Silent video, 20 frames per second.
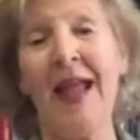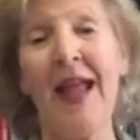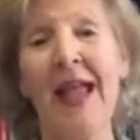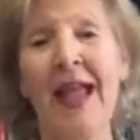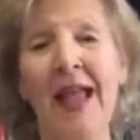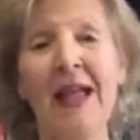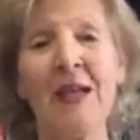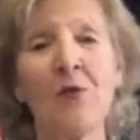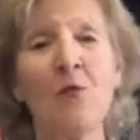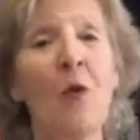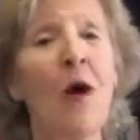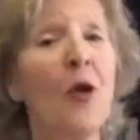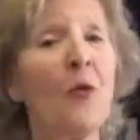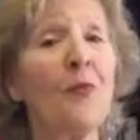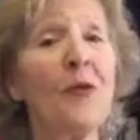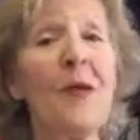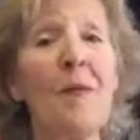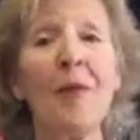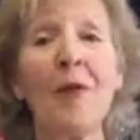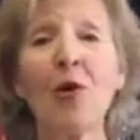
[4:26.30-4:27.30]
And while
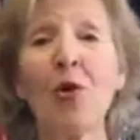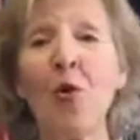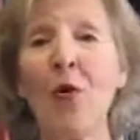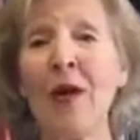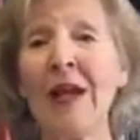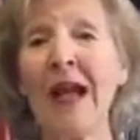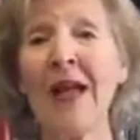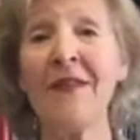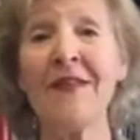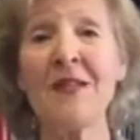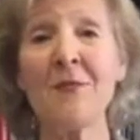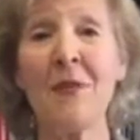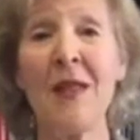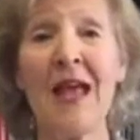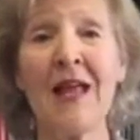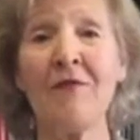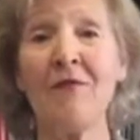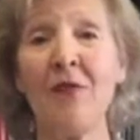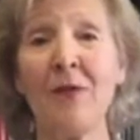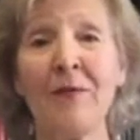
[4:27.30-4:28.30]
people are going on this
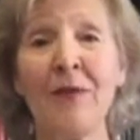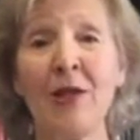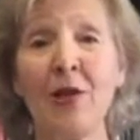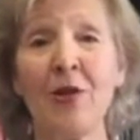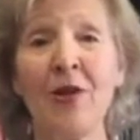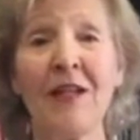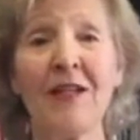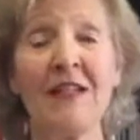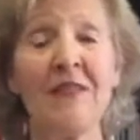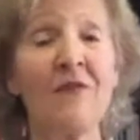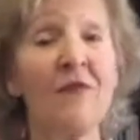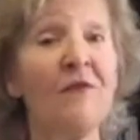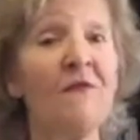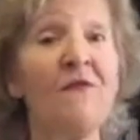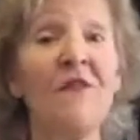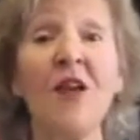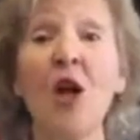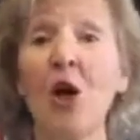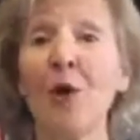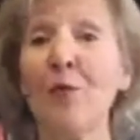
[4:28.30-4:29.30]
platform to look at
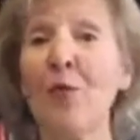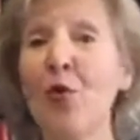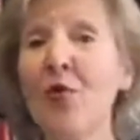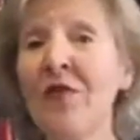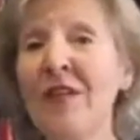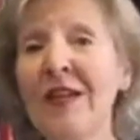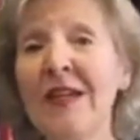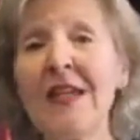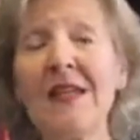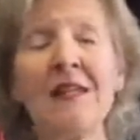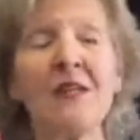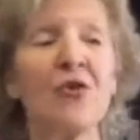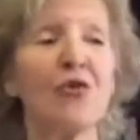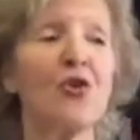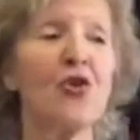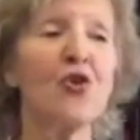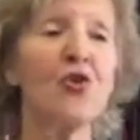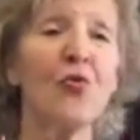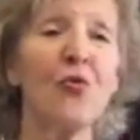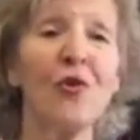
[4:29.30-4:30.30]
different VR movies
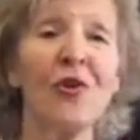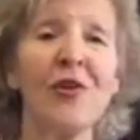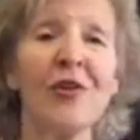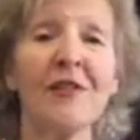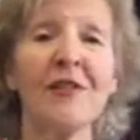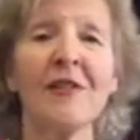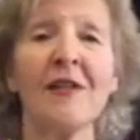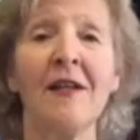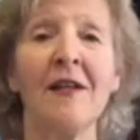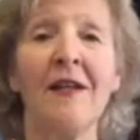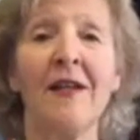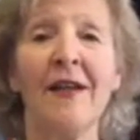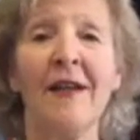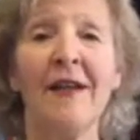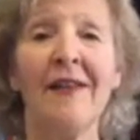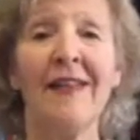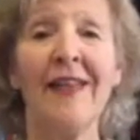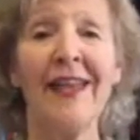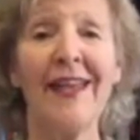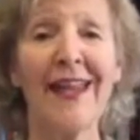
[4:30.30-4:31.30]
or shorts,
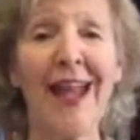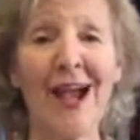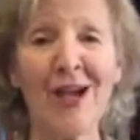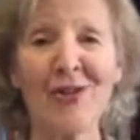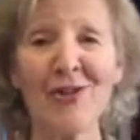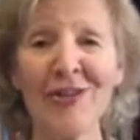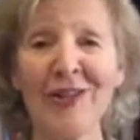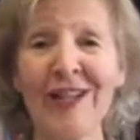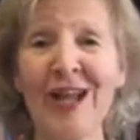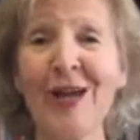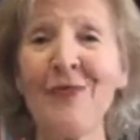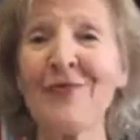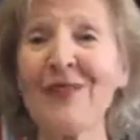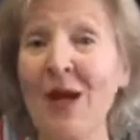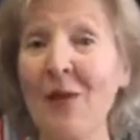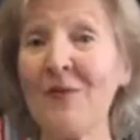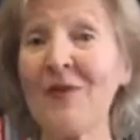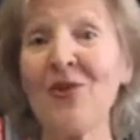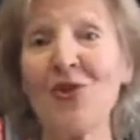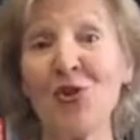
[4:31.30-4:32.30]
it actually comes
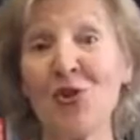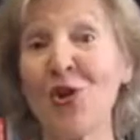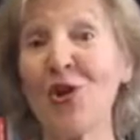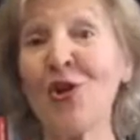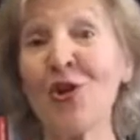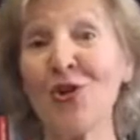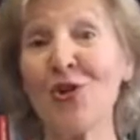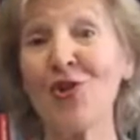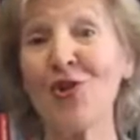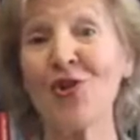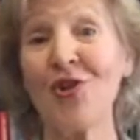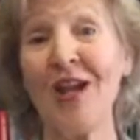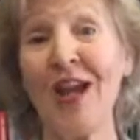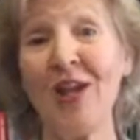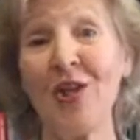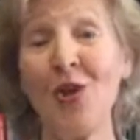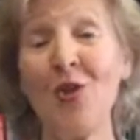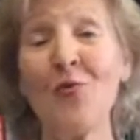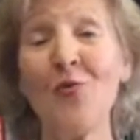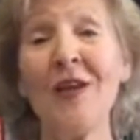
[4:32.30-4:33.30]
up as church,
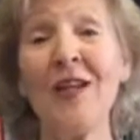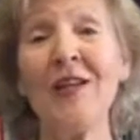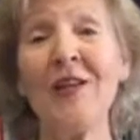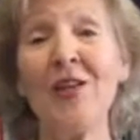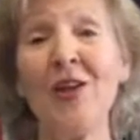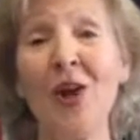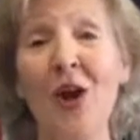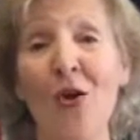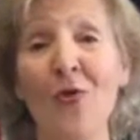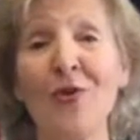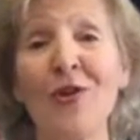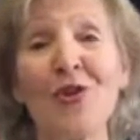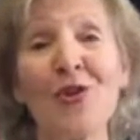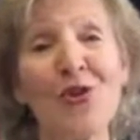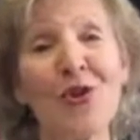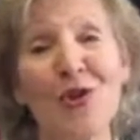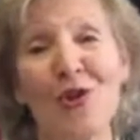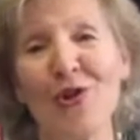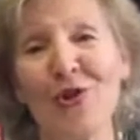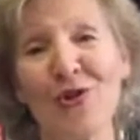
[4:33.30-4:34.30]
and you can go to
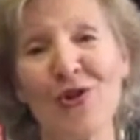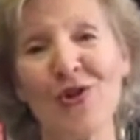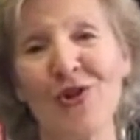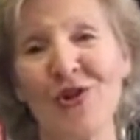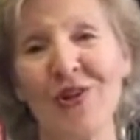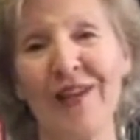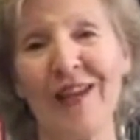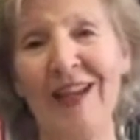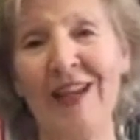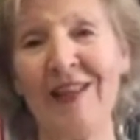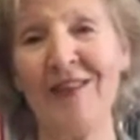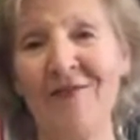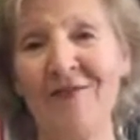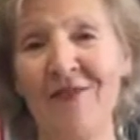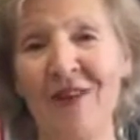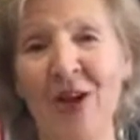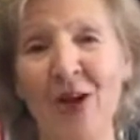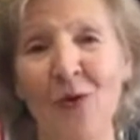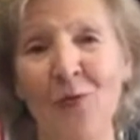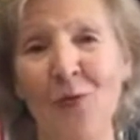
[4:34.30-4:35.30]
church in the
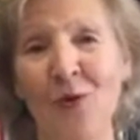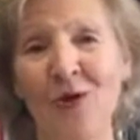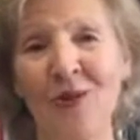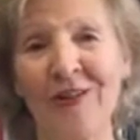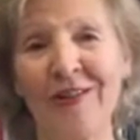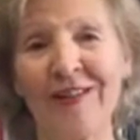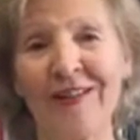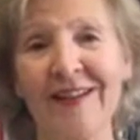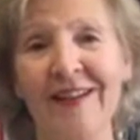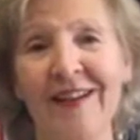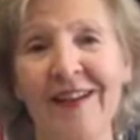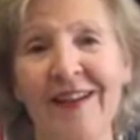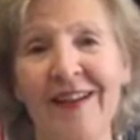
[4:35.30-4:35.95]
VR world.